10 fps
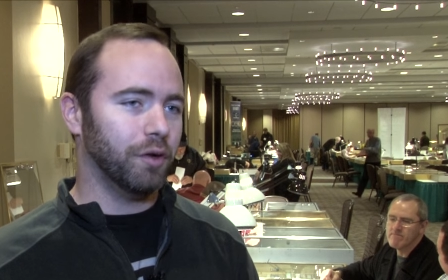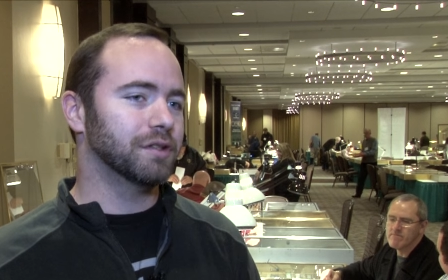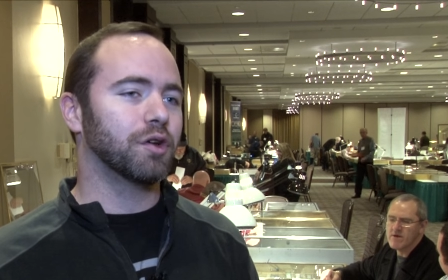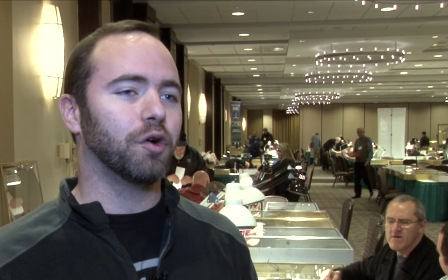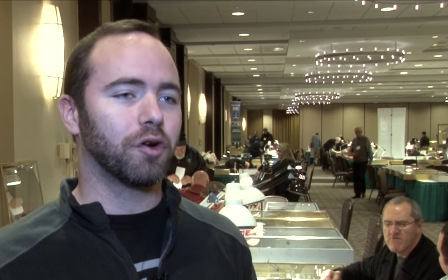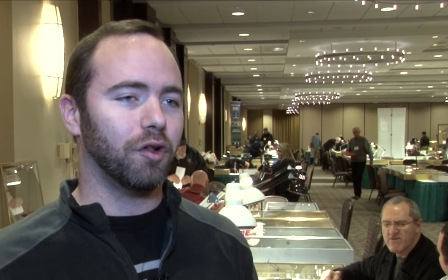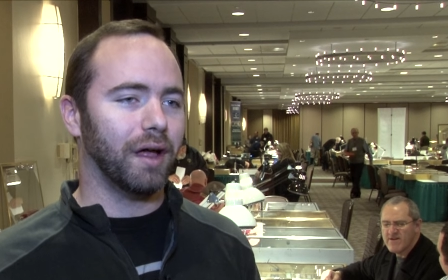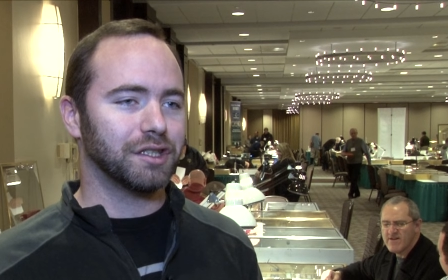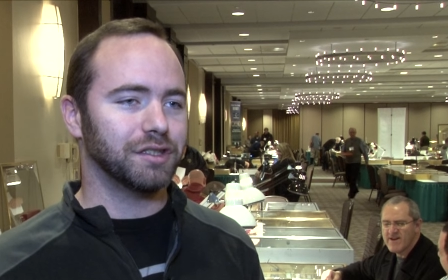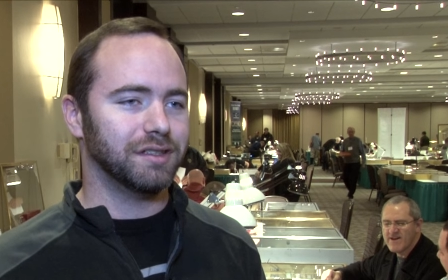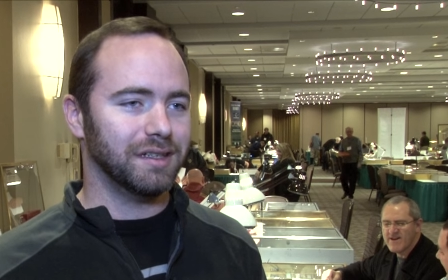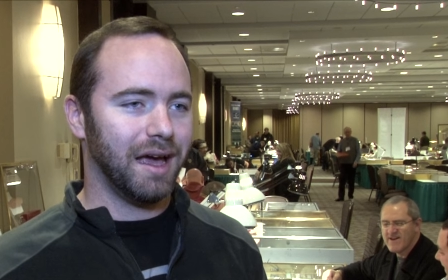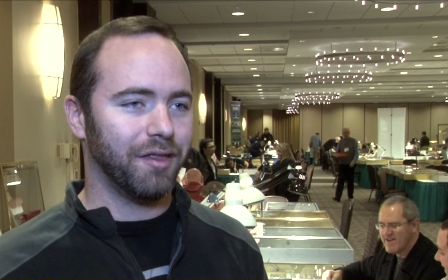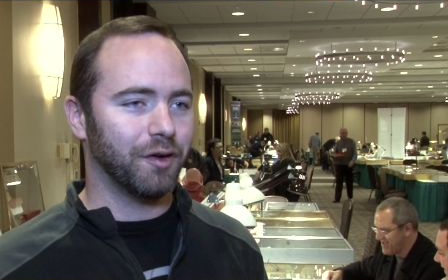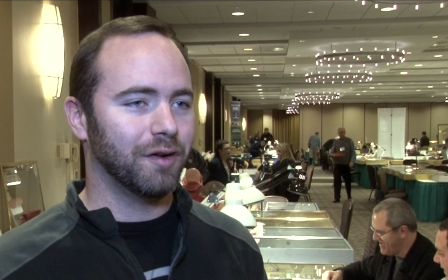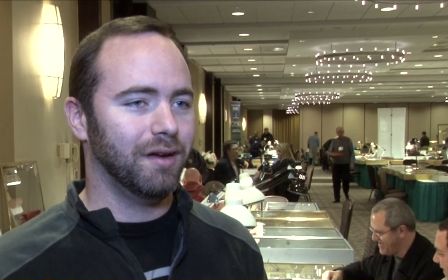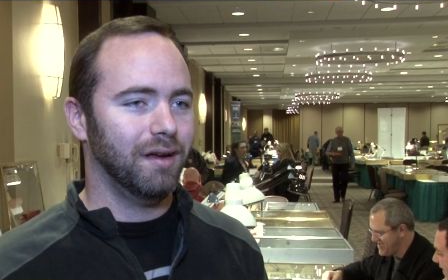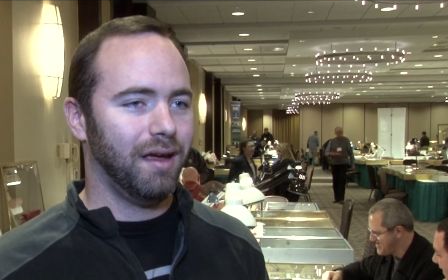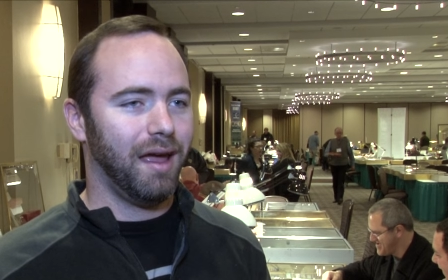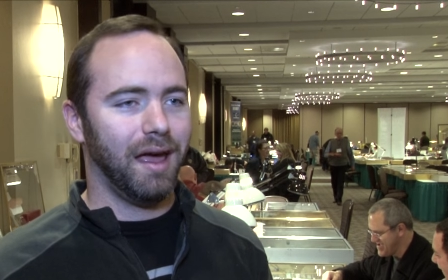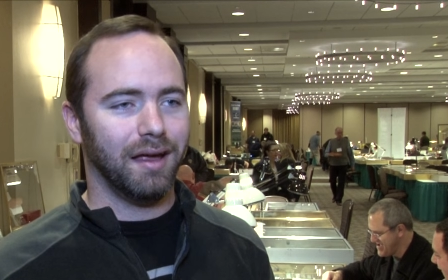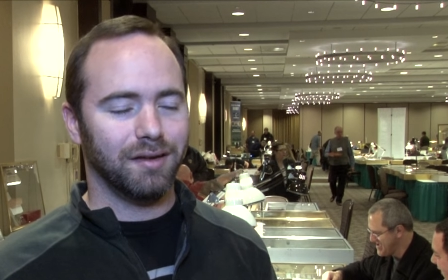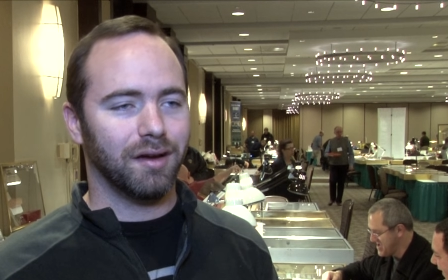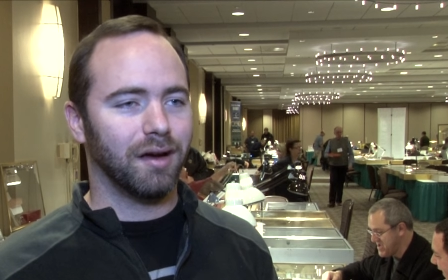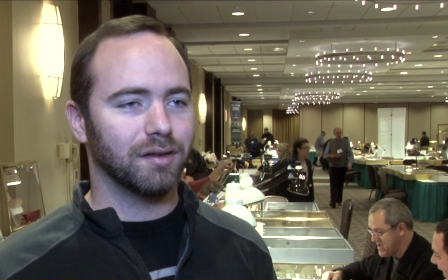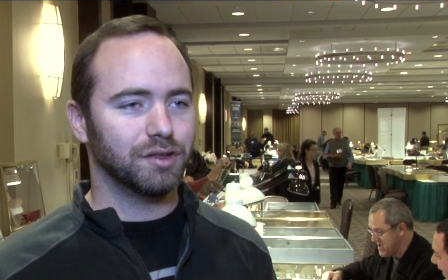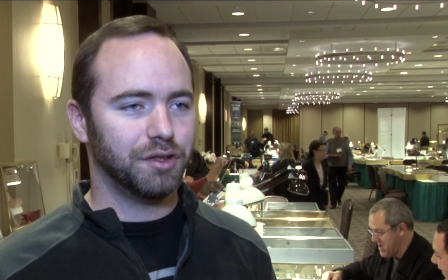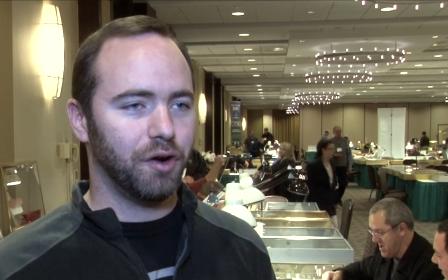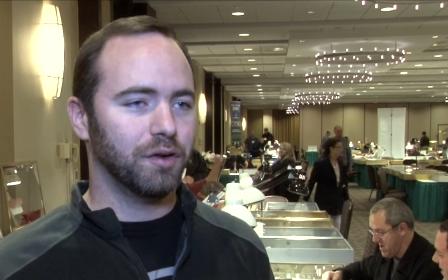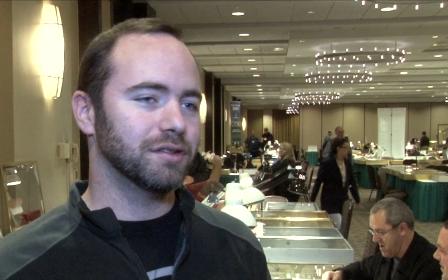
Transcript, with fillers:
Speaker 1: his whole collection together and show